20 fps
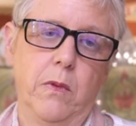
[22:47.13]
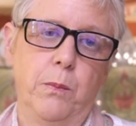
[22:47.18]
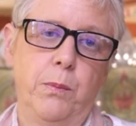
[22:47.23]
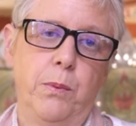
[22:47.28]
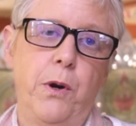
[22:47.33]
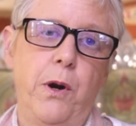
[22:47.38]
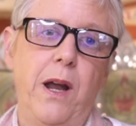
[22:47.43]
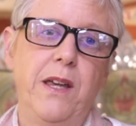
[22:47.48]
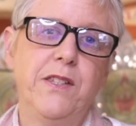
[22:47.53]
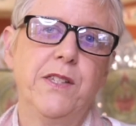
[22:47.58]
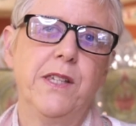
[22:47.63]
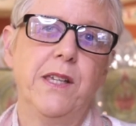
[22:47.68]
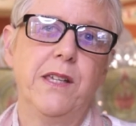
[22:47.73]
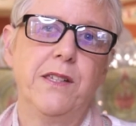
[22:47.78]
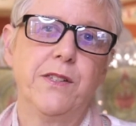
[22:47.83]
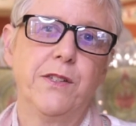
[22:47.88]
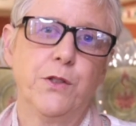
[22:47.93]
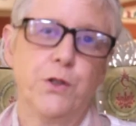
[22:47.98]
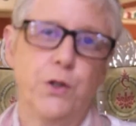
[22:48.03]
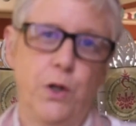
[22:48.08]

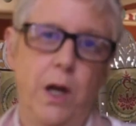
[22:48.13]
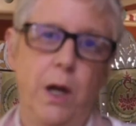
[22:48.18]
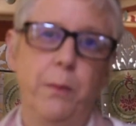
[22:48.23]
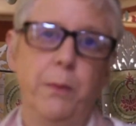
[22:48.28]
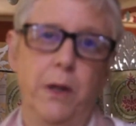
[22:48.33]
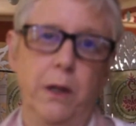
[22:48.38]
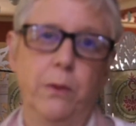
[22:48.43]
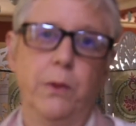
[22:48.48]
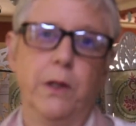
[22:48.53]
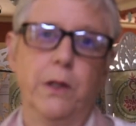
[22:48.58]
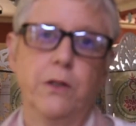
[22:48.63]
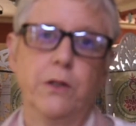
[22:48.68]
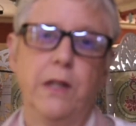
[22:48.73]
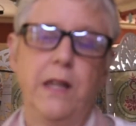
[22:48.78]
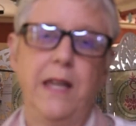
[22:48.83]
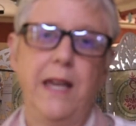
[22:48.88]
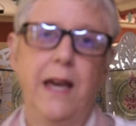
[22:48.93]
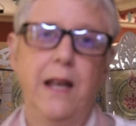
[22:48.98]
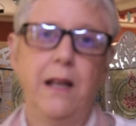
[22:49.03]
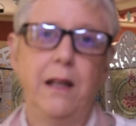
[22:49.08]
process trauma, which
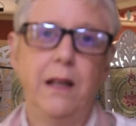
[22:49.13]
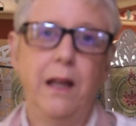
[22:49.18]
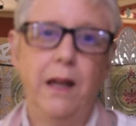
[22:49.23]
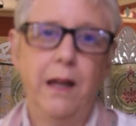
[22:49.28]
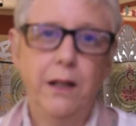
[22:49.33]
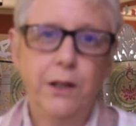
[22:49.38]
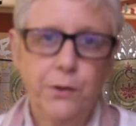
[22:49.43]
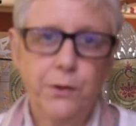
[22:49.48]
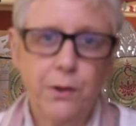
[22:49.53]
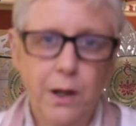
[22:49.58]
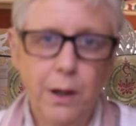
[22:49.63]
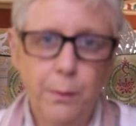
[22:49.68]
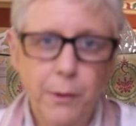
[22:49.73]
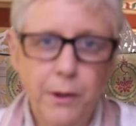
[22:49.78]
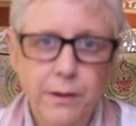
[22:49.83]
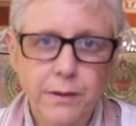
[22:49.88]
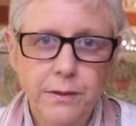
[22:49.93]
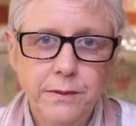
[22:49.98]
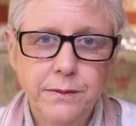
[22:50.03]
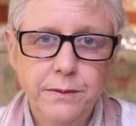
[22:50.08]
they had a lot of trauma,